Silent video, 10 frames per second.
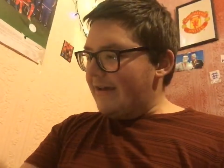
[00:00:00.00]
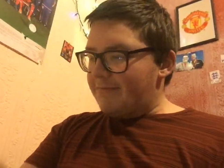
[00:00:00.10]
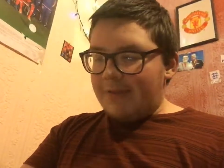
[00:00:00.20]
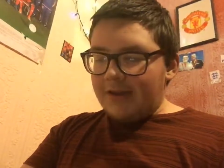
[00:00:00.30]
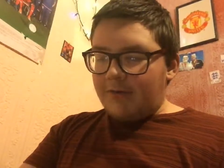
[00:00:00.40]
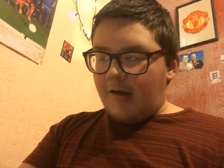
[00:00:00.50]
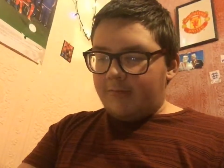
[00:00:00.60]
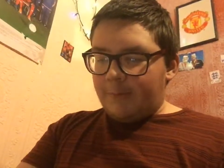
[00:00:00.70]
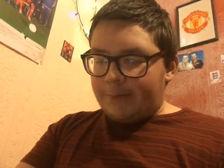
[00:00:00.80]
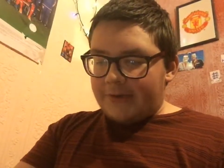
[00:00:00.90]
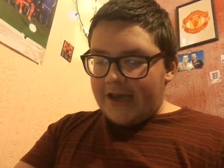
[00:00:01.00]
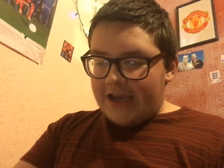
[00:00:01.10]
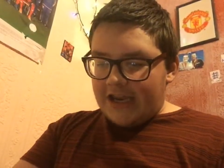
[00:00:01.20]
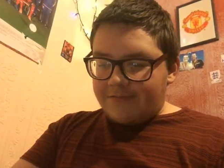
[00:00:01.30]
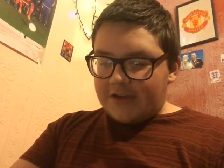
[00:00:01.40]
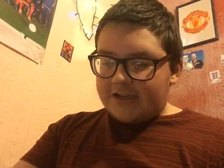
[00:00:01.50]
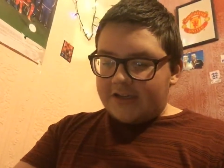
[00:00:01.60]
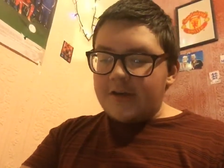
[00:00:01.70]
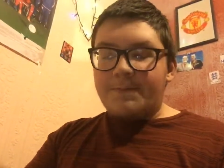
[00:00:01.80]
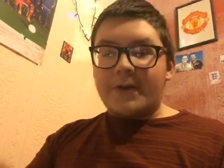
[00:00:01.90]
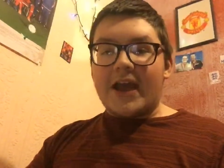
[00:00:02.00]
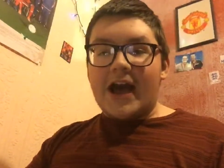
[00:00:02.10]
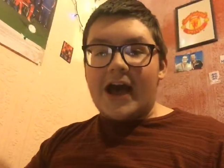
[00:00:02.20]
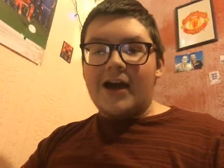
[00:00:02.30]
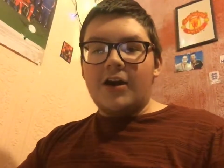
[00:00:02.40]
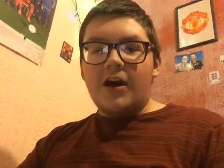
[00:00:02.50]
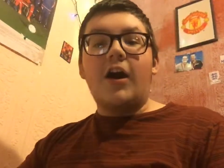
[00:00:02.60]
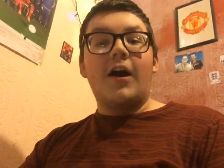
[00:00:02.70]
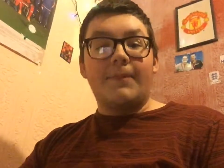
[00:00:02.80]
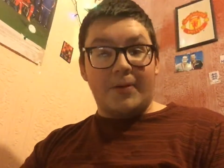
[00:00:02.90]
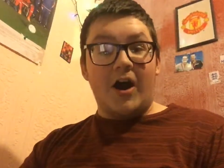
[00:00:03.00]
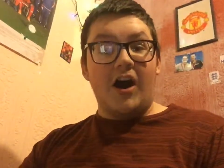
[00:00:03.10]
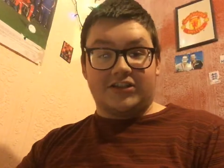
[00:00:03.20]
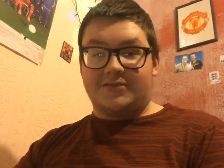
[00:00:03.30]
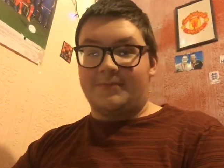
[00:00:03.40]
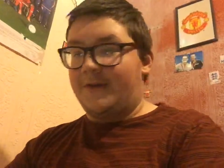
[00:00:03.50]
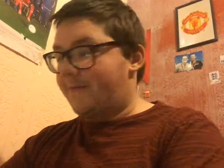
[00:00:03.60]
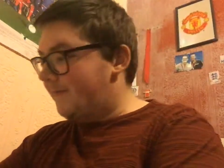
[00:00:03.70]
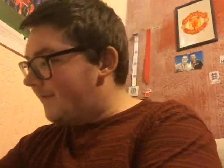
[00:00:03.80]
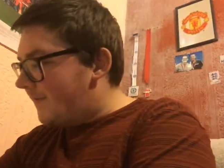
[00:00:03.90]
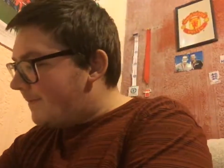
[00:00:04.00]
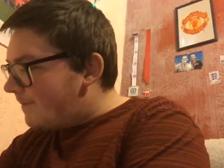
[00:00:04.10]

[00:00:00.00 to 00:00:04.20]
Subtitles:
Millwall will play either QPR or Portsmouth.